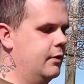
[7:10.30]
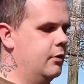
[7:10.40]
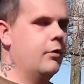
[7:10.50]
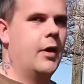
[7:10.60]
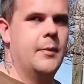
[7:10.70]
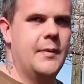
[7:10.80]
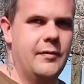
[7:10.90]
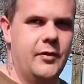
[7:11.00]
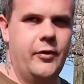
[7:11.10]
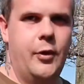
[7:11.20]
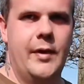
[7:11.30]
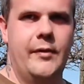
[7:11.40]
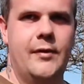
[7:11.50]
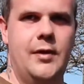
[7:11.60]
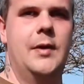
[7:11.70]
alright, the Mavic 2
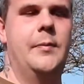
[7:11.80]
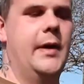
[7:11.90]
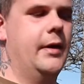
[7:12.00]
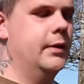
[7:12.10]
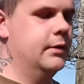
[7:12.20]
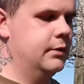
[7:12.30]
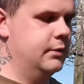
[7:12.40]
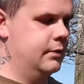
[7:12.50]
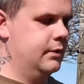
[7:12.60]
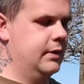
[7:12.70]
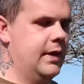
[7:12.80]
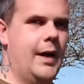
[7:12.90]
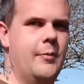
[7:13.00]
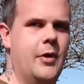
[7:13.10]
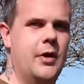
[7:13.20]
has slightly better
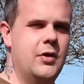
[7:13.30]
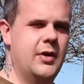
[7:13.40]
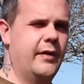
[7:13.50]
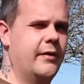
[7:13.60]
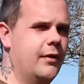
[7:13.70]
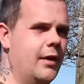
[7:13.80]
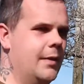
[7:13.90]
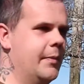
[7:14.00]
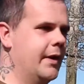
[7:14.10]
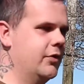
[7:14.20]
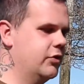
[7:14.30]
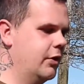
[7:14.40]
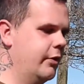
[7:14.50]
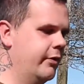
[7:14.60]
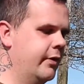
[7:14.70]
camera, you get slightly better
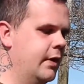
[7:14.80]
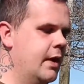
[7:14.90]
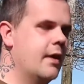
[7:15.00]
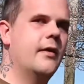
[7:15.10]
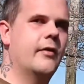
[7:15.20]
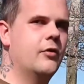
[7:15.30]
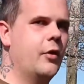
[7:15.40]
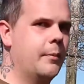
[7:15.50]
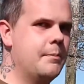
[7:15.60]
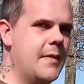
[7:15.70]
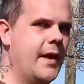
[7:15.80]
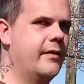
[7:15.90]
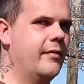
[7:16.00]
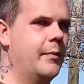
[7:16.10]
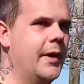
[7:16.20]
shots, there's not a
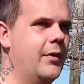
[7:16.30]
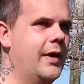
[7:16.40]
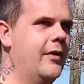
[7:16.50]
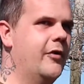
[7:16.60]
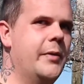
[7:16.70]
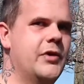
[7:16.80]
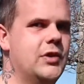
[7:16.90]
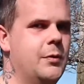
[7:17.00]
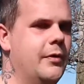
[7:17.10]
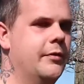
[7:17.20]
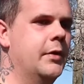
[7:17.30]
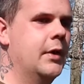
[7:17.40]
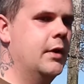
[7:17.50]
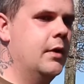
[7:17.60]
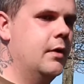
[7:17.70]
massive amount in it, especially with,
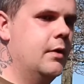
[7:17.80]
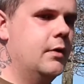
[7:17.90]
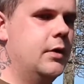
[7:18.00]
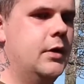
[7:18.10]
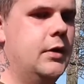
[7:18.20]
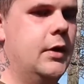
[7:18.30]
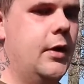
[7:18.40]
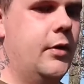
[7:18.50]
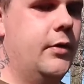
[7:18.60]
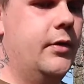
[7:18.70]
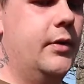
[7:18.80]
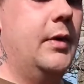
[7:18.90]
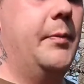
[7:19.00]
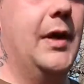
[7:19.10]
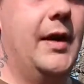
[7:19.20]
you know, the
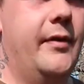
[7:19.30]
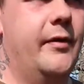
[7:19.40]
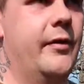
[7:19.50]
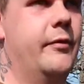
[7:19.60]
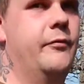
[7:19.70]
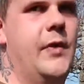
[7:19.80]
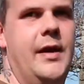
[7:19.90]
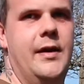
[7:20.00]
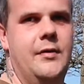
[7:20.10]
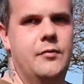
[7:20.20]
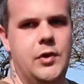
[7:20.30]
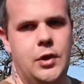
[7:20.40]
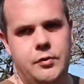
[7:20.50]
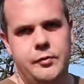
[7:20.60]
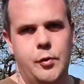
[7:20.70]
abilities to edit and
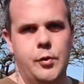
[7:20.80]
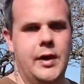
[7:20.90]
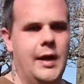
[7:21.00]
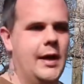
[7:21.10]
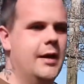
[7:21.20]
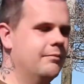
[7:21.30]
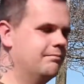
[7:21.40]
view 4K.